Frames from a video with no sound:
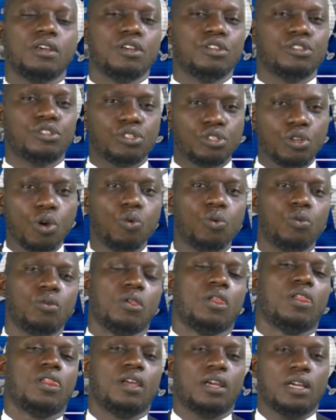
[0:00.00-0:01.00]
So,
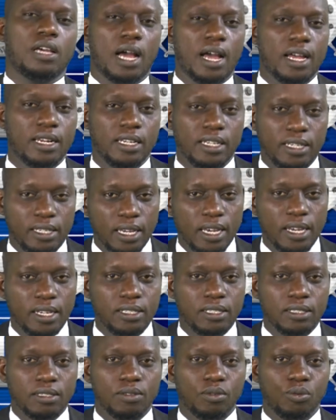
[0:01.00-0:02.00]
and
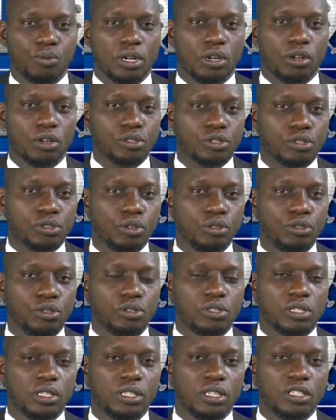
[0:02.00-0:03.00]
again, we're also
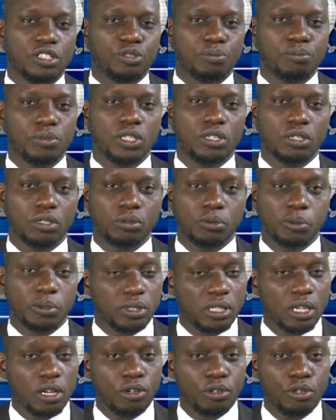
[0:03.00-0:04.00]
using this medium to
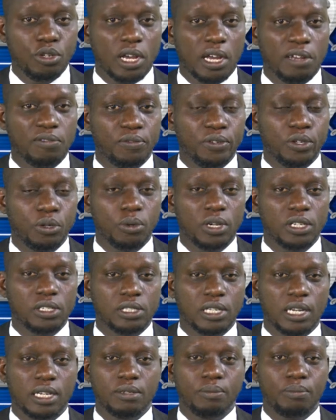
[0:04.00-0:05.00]
tell you, our
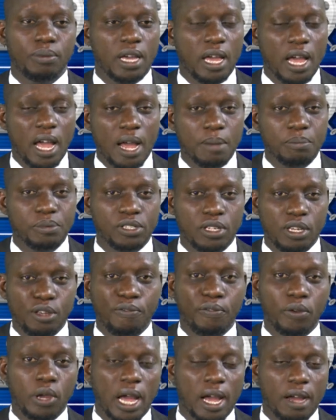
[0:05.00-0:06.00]
viewers, that perhaps
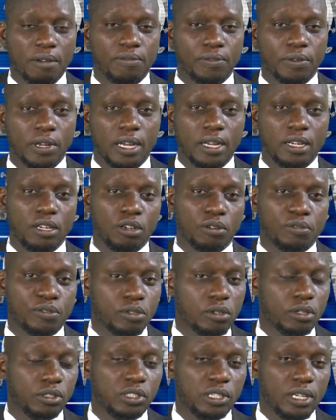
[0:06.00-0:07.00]
if you have any of
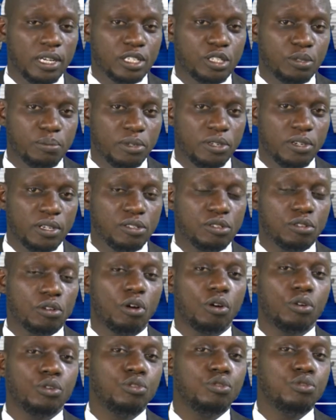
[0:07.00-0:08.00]
such experience
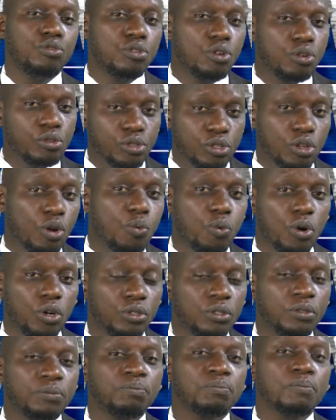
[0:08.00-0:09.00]
or you know
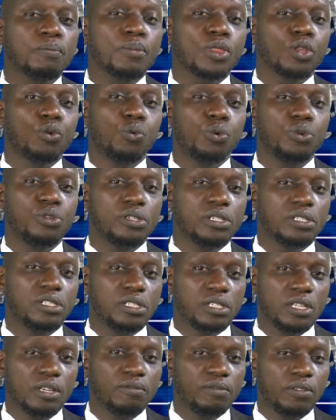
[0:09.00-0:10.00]
someone who
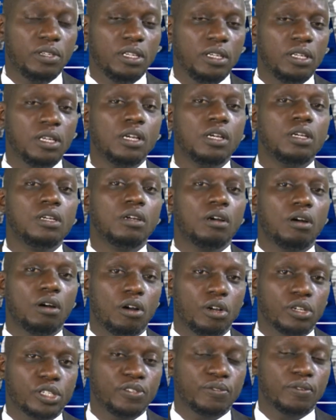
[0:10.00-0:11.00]
received the
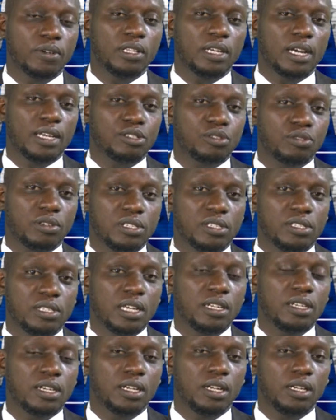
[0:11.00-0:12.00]
Oxford
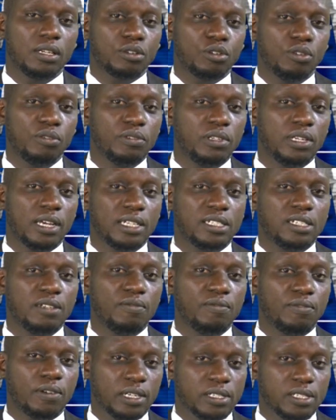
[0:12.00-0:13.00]
AstraZeneca
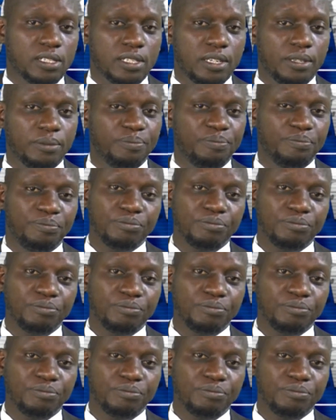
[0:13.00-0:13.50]
COVID-19 vaccine,